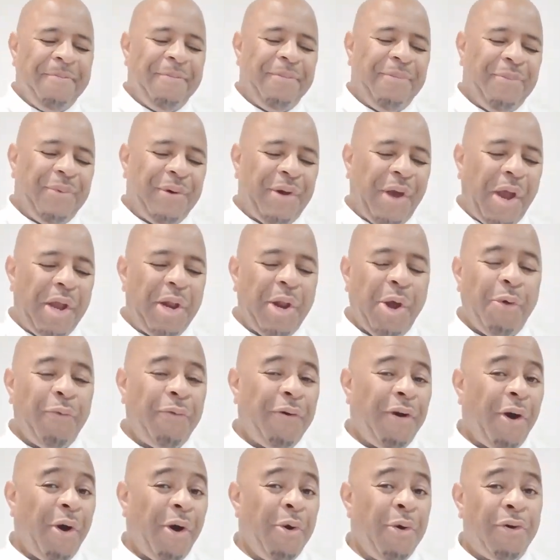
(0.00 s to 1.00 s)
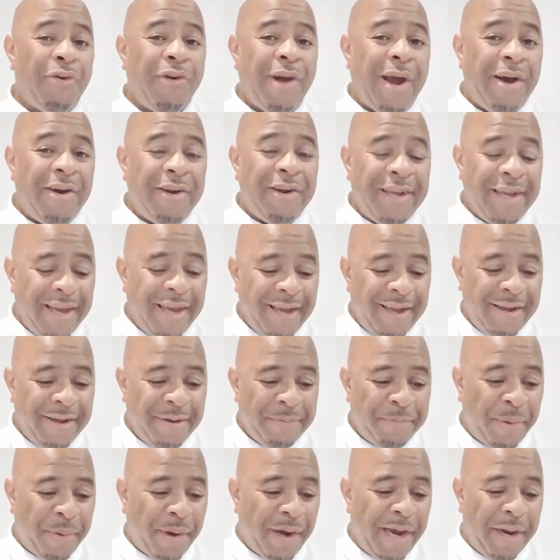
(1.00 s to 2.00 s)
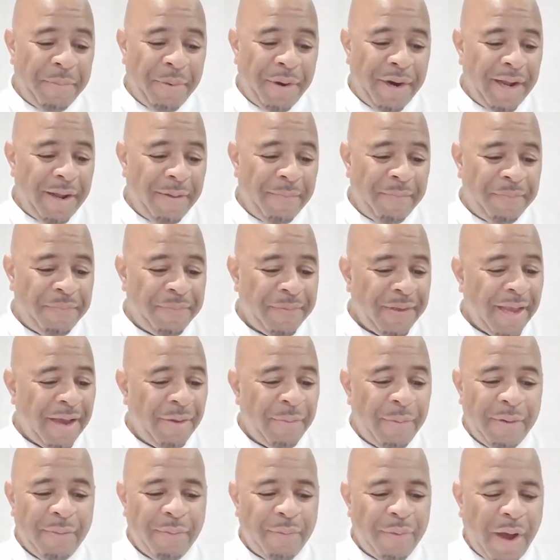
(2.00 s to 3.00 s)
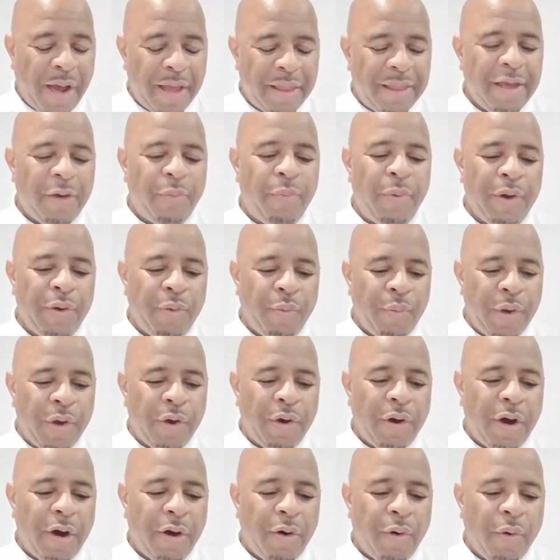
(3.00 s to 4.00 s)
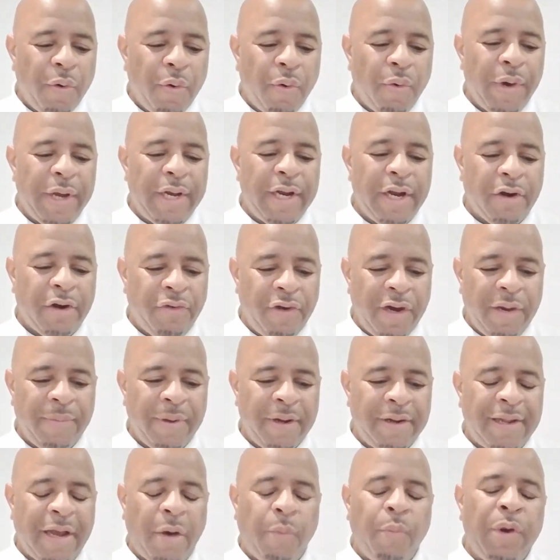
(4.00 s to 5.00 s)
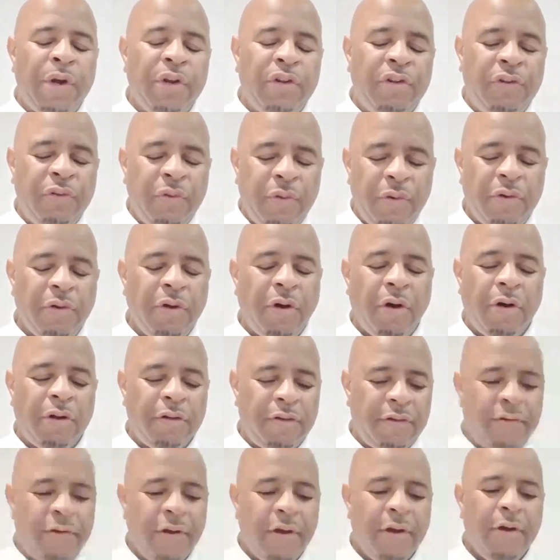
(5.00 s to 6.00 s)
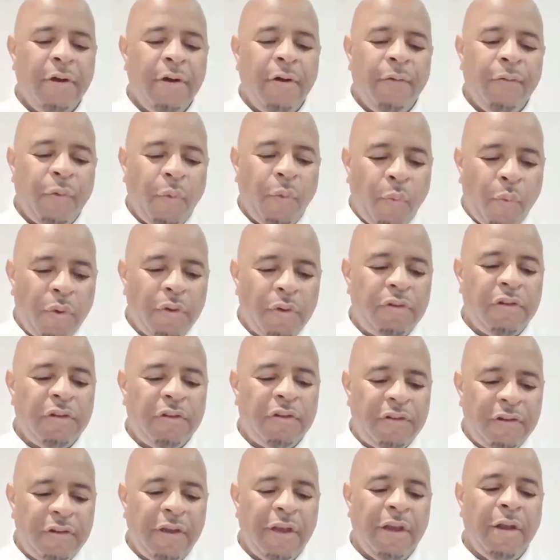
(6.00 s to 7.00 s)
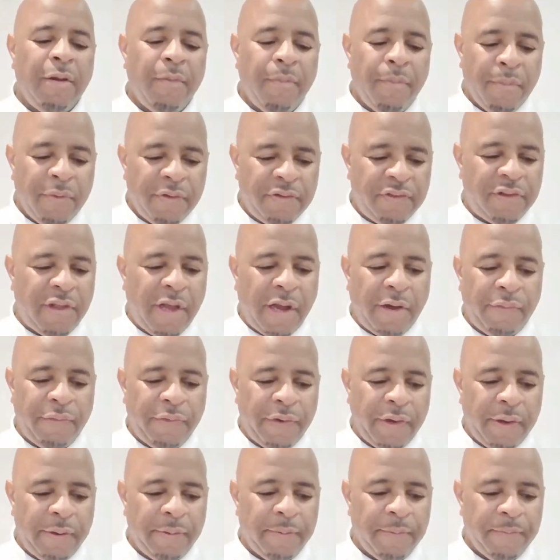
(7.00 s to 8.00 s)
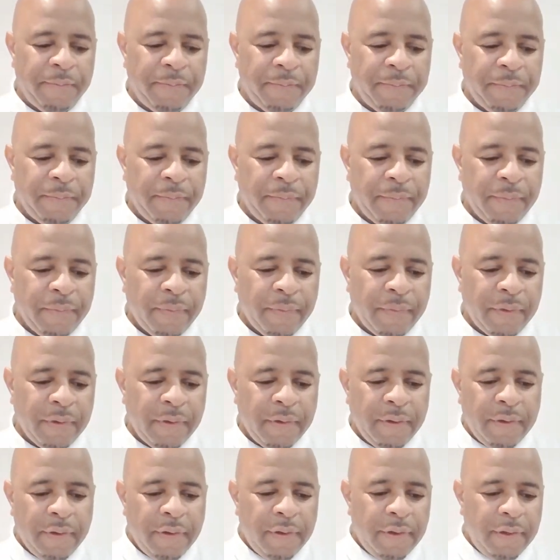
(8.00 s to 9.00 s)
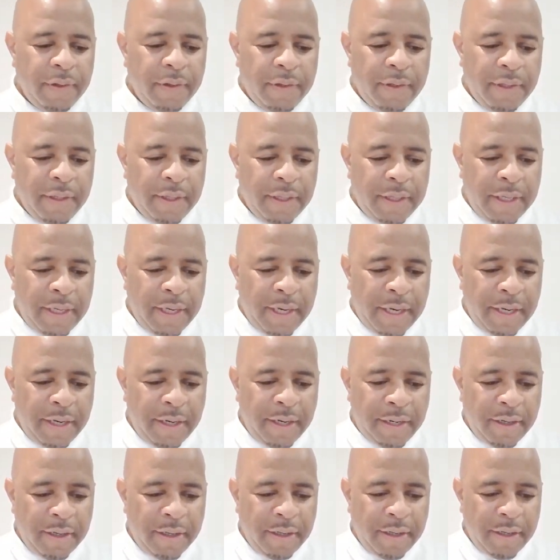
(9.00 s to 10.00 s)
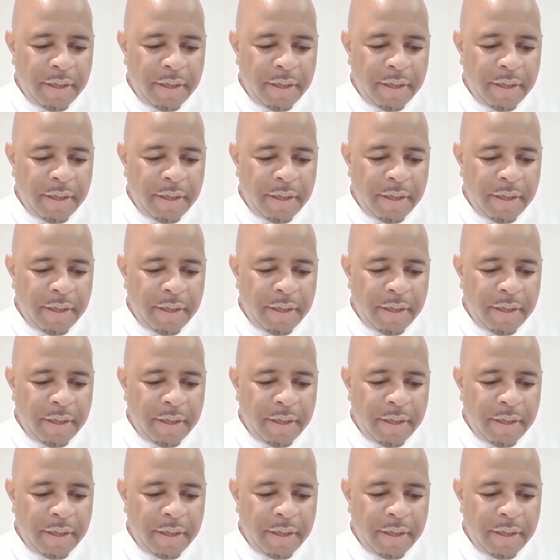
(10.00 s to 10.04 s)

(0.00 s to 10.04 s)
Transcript: We're going over old ground here by Ibrahim. Yeah, I think we are all in agreement that we do not want to see Mustafi. And